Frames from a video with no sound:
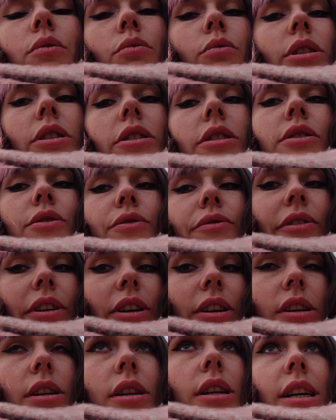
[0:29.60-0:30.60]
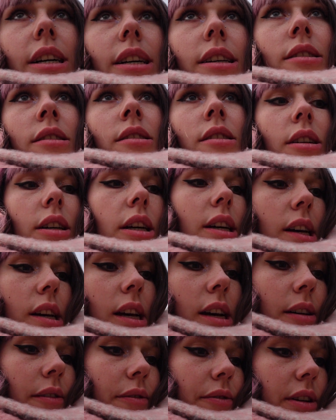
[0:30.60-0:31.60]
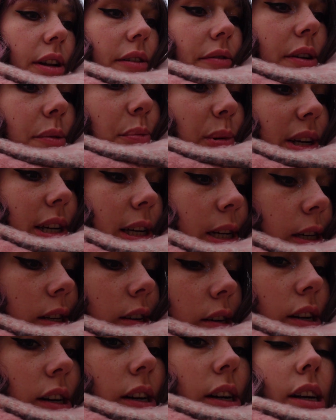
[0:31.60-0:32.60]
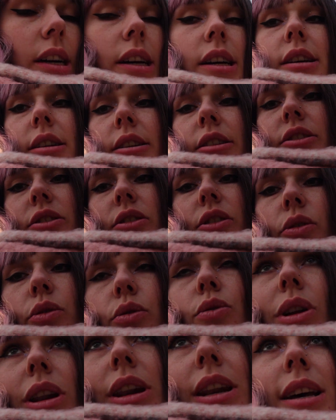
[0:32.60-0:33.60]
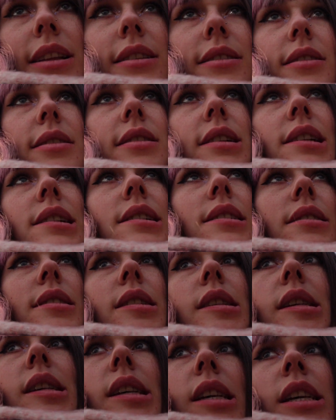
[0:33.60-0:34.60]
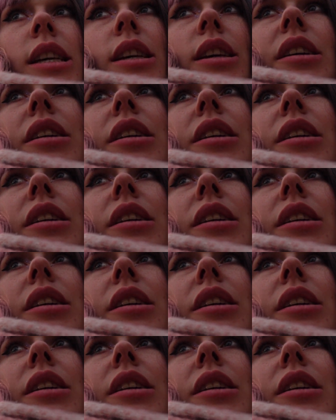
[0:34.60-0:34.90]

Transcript: which is very nice. I have never been here. So let's see